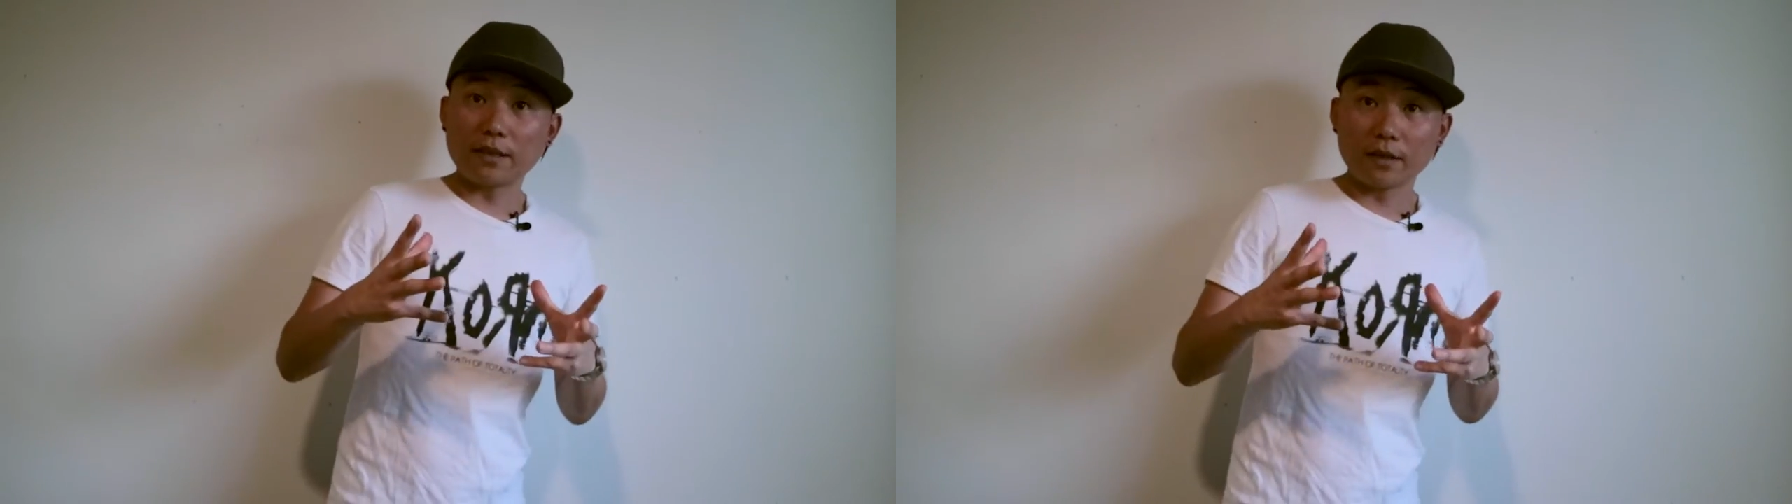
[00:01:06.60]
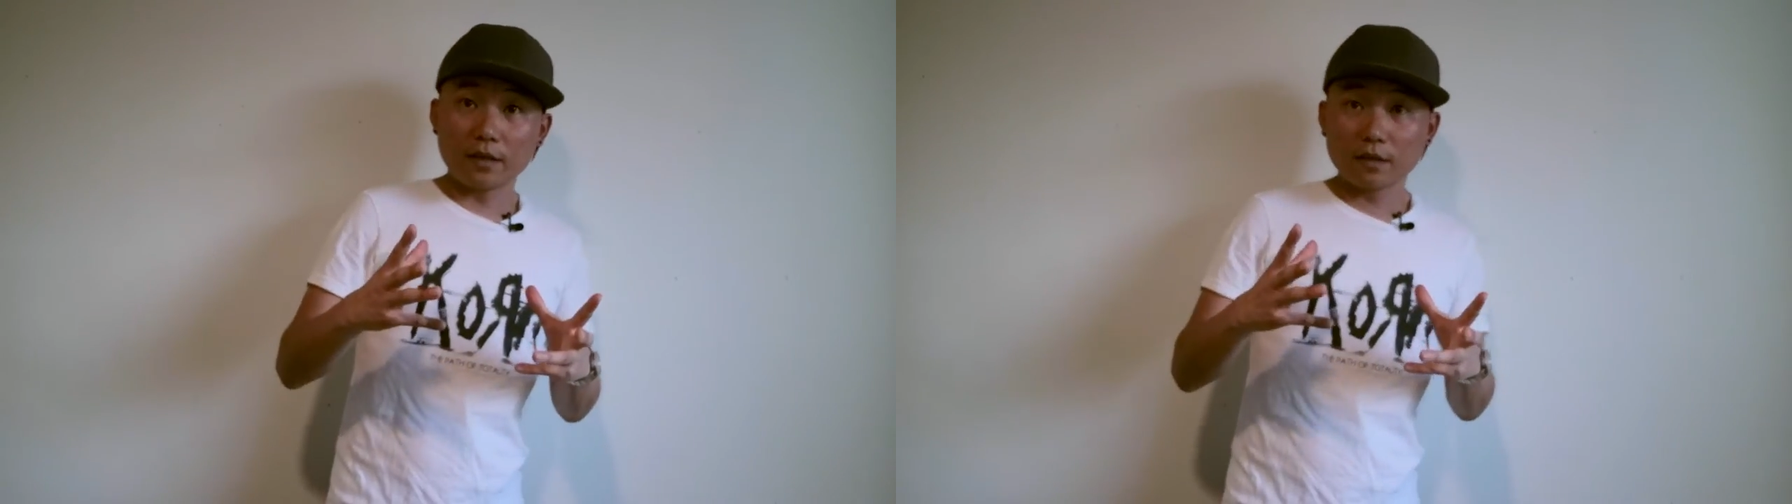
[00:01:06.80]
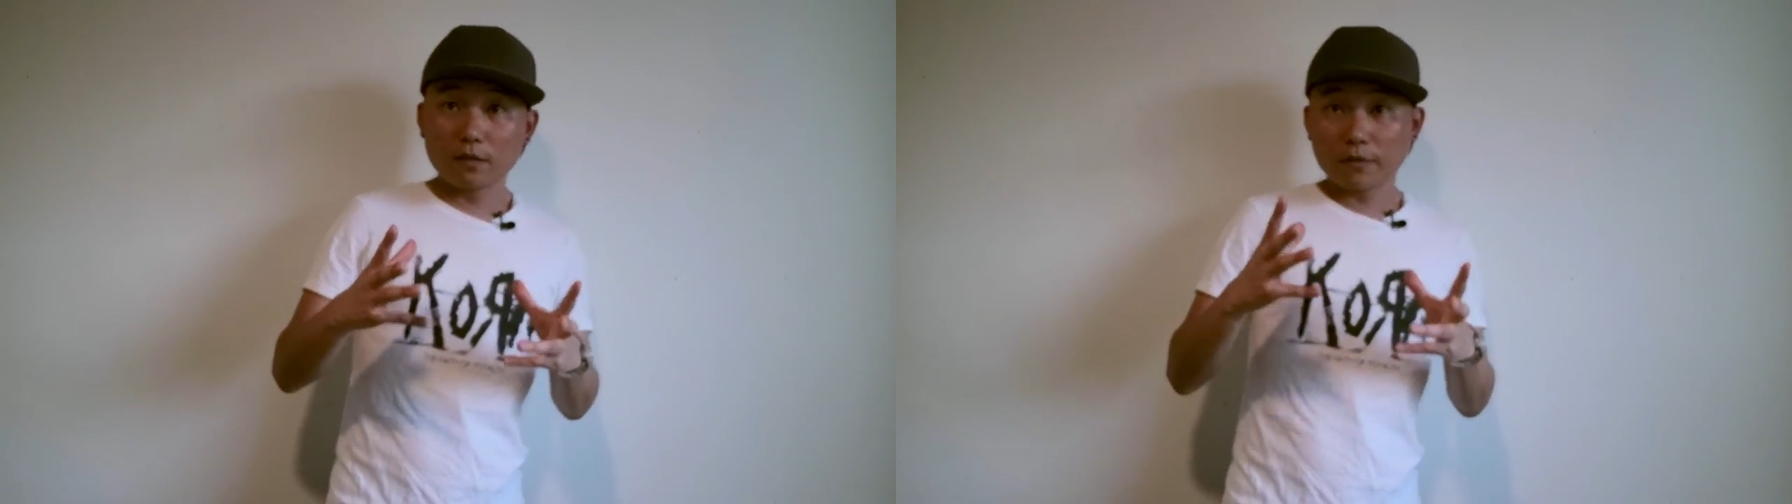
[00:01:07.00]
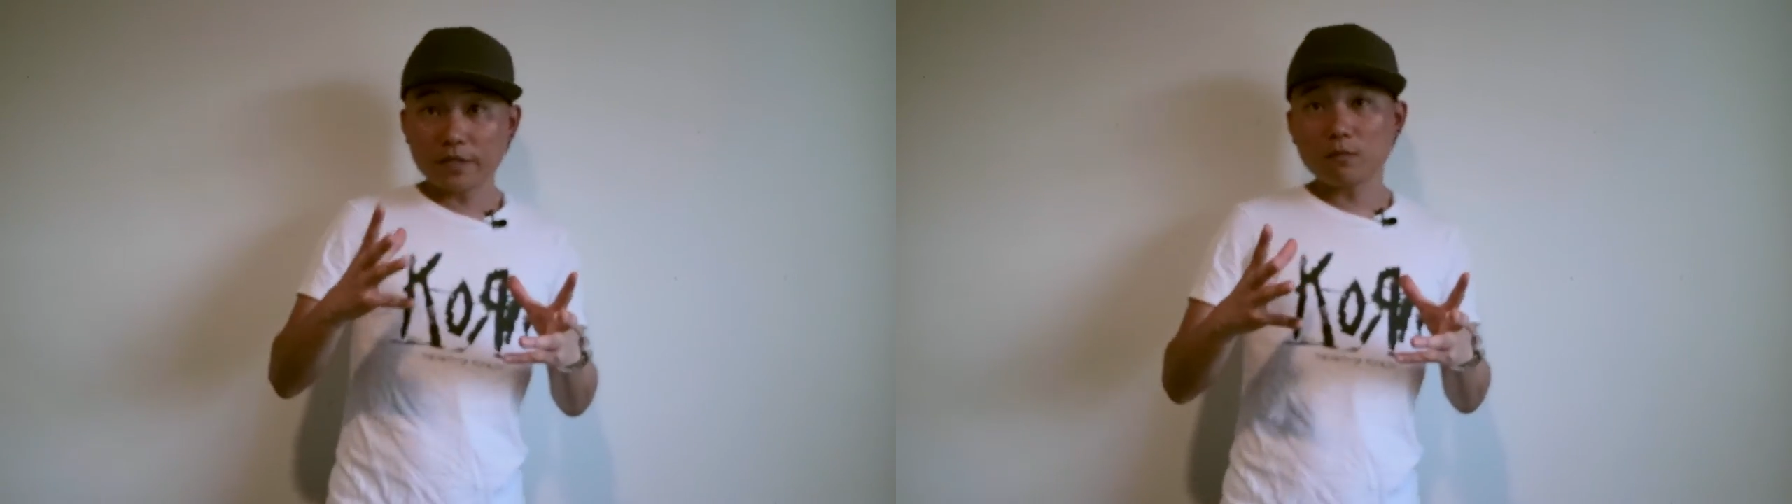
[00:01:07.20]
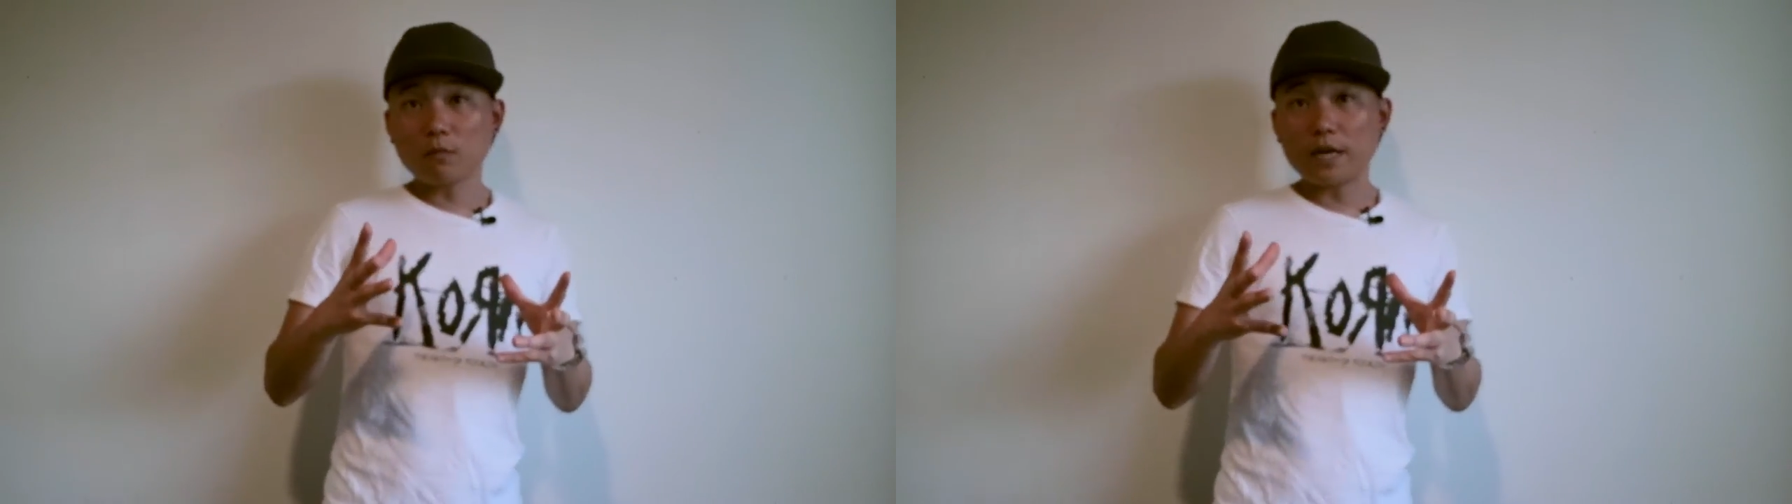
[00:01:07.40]

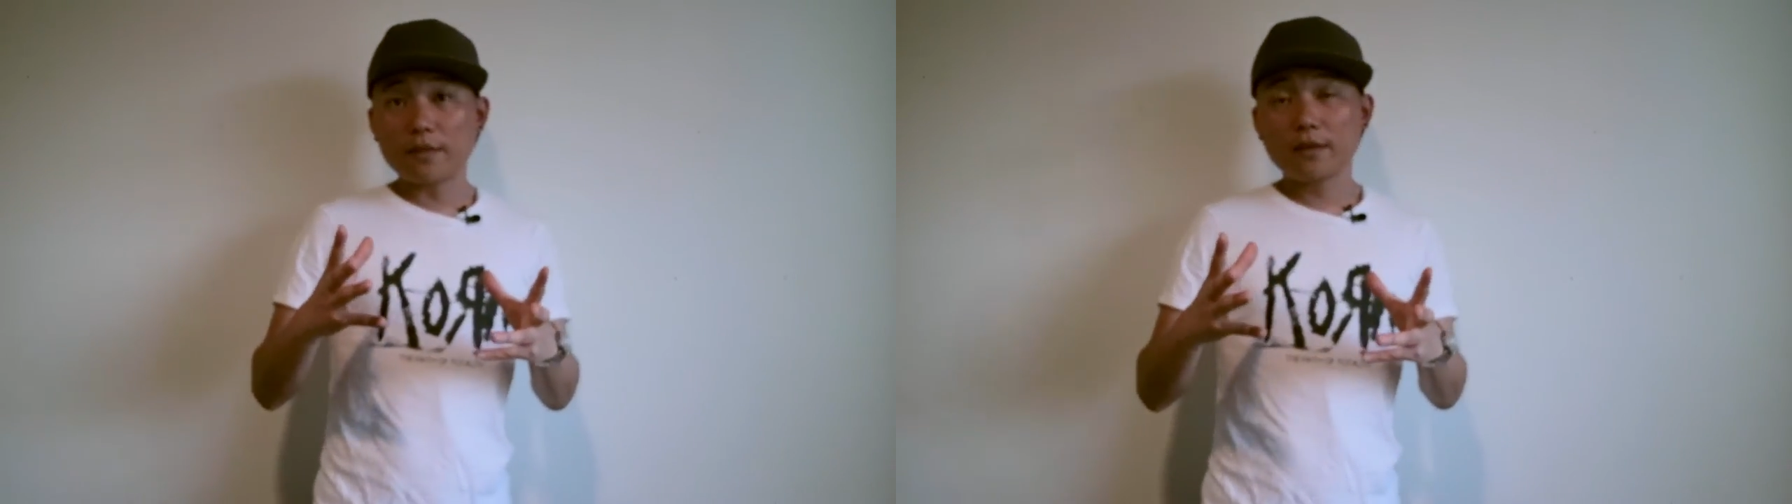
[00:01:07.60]
why I